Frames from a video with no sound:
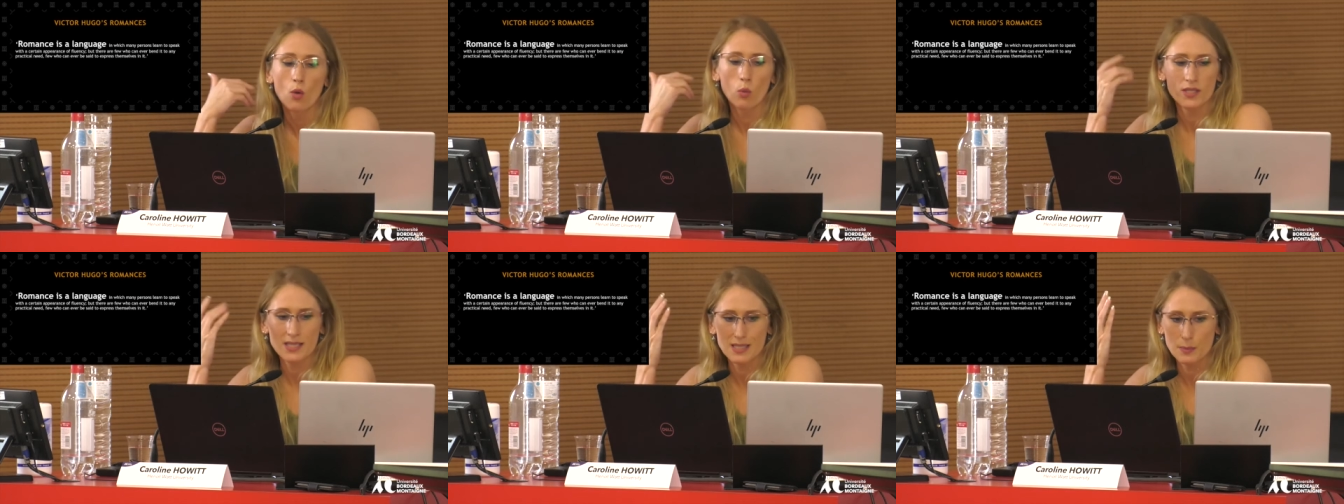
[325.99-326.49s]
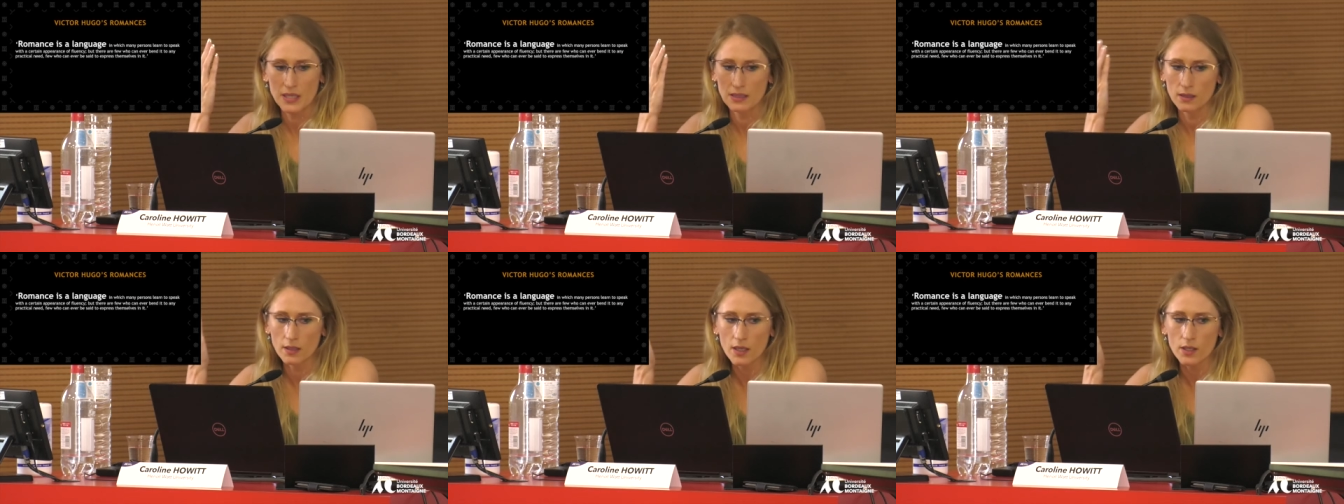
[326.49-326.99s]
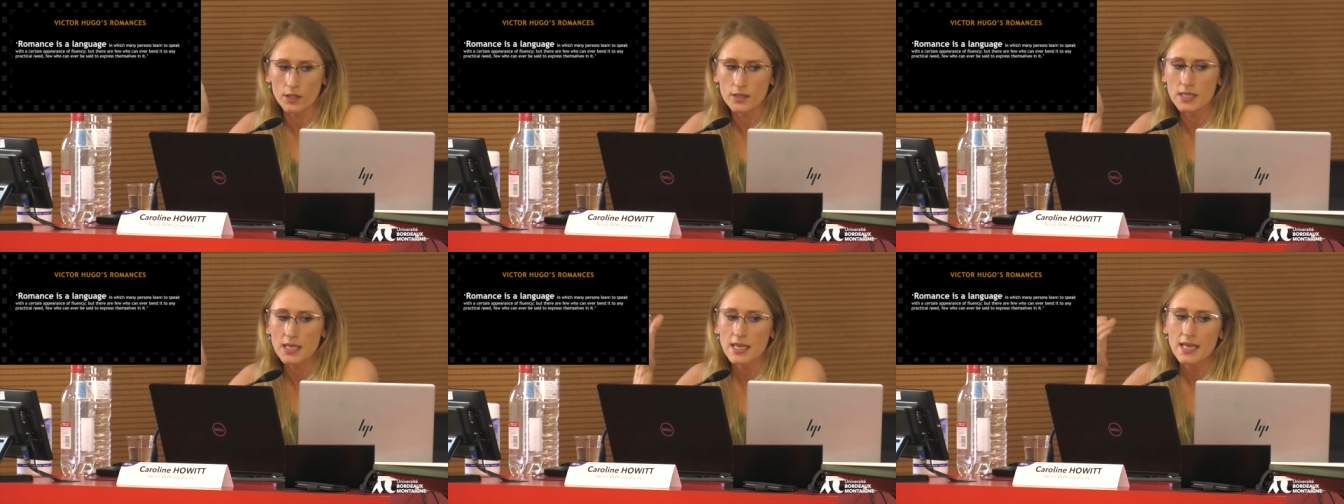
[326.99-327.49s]
Once it's been
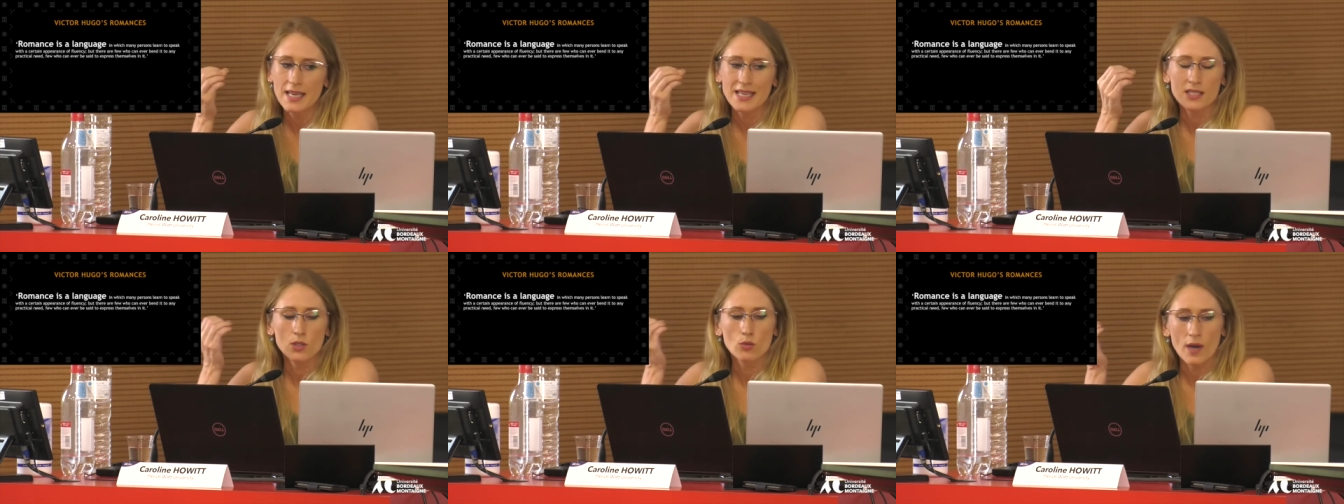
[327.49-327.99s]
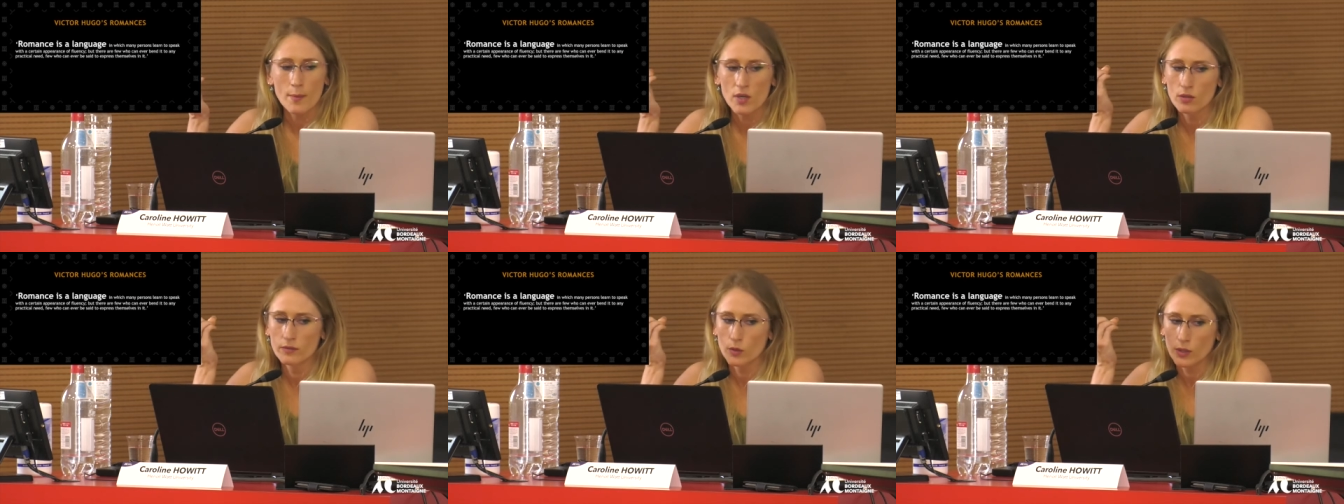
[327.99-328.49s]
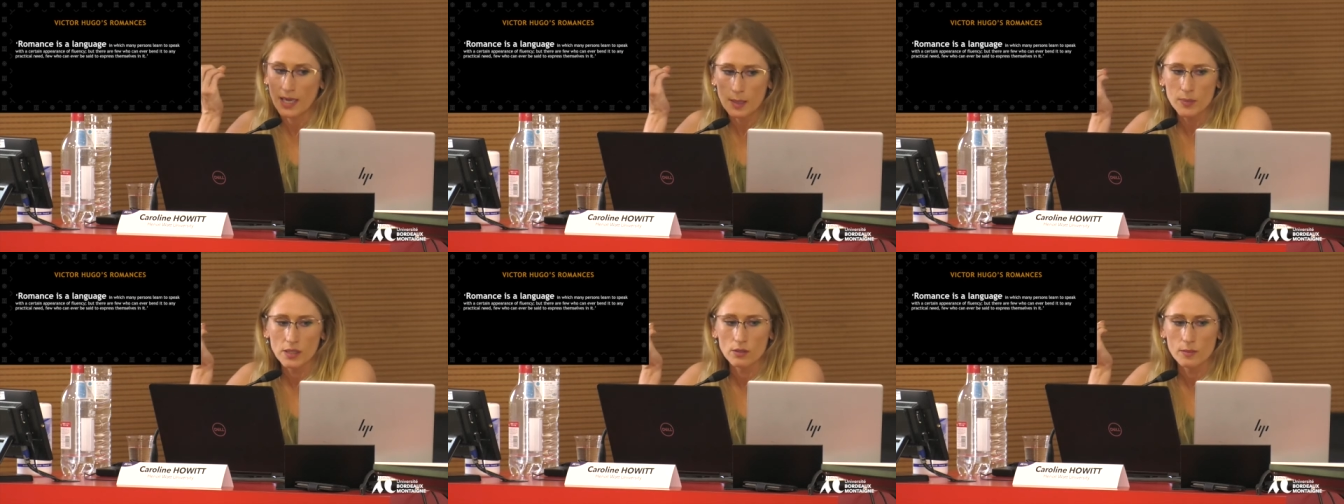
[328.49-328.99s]
learned, its grammar and
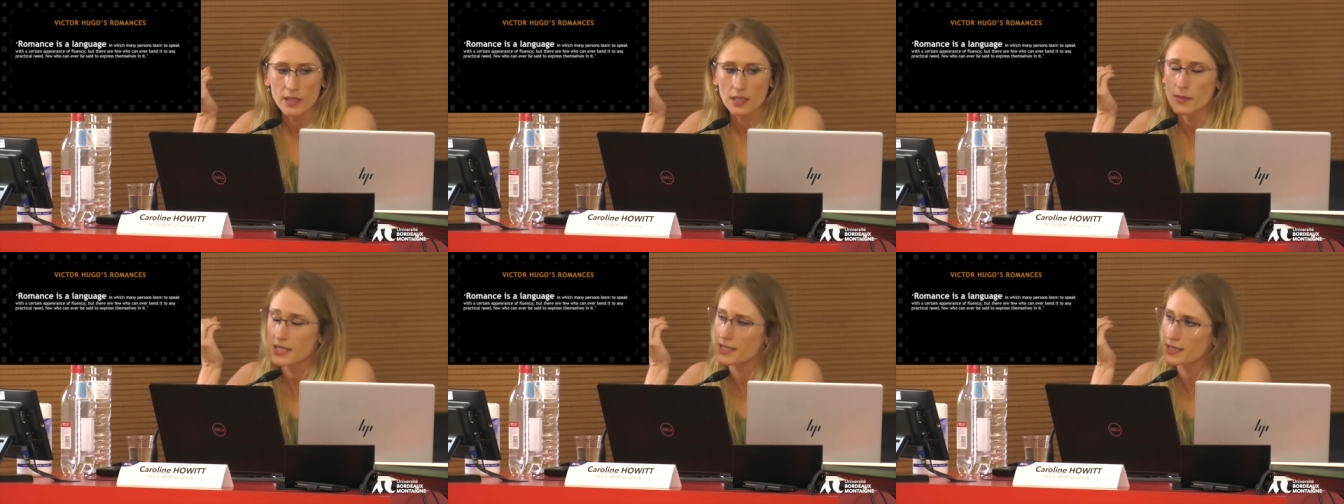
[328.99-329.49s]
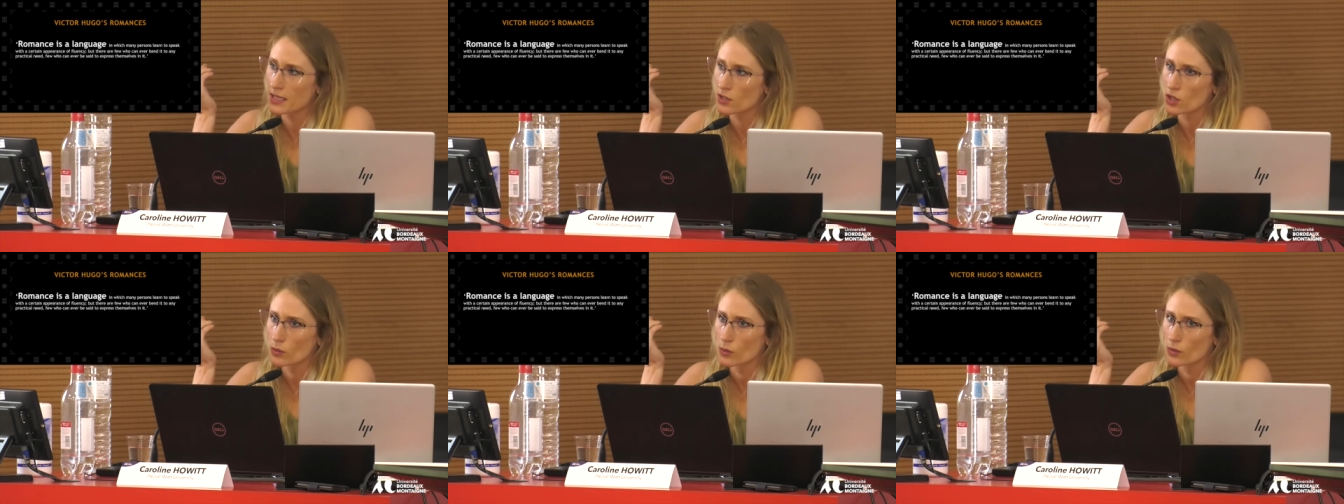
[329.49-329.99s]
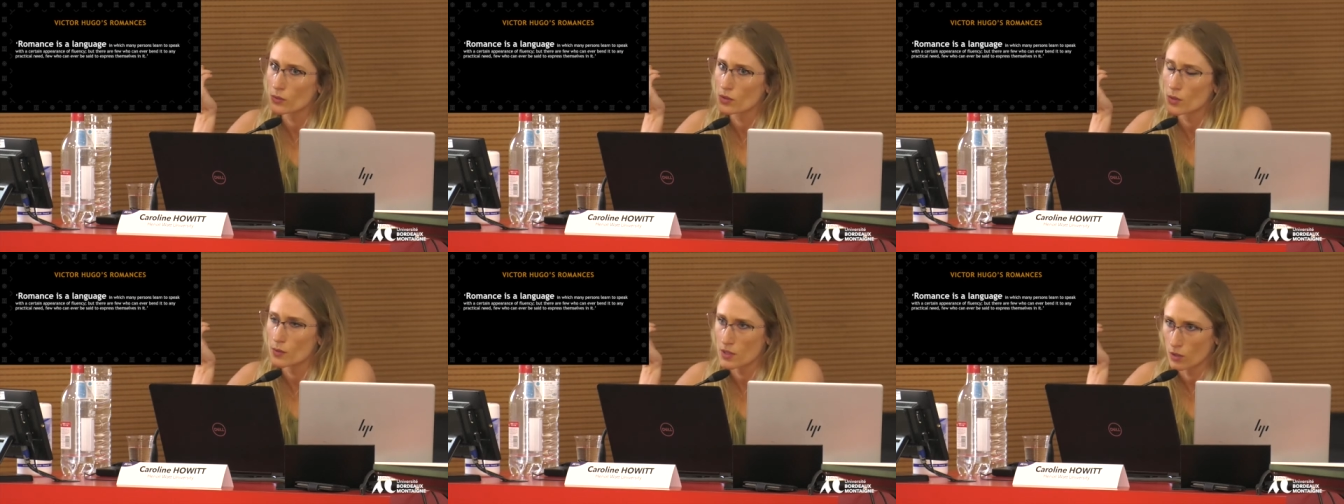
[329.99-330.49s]
vocabulary become instinctual
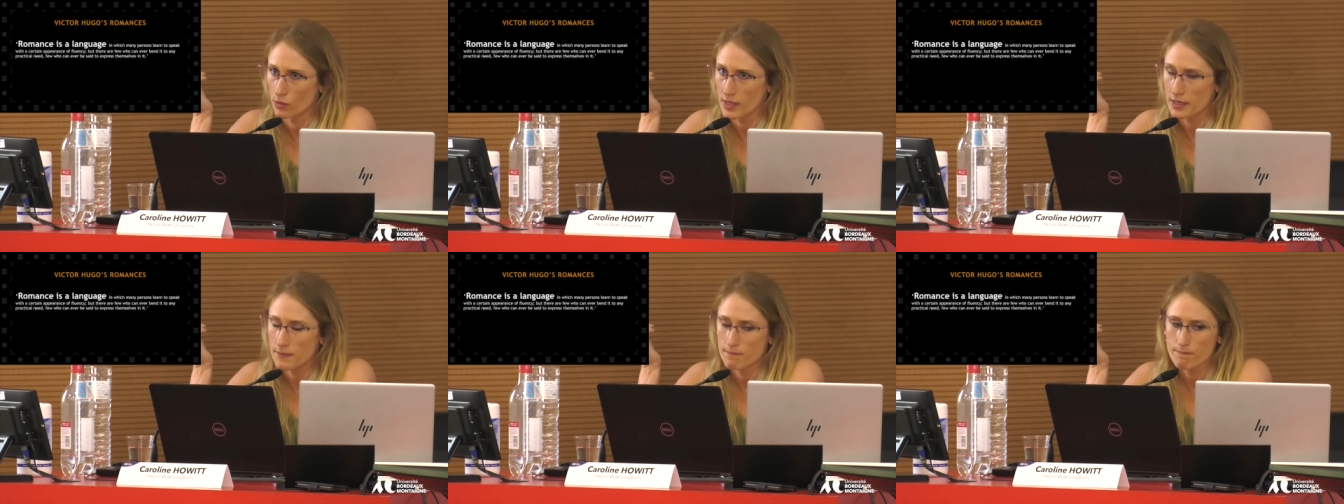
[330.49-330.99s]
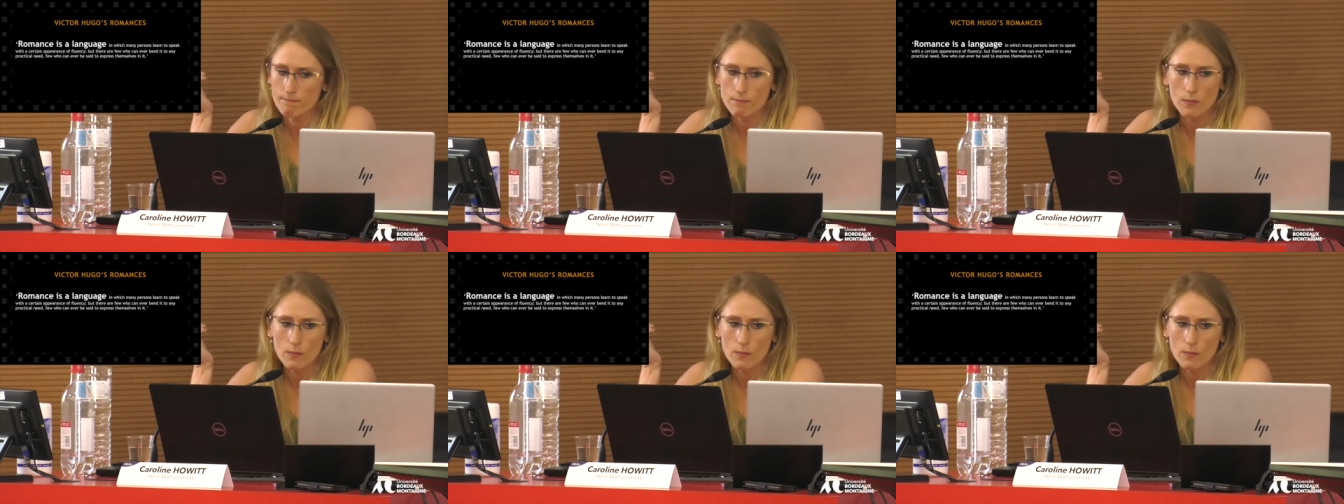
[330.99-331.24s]
to a degree.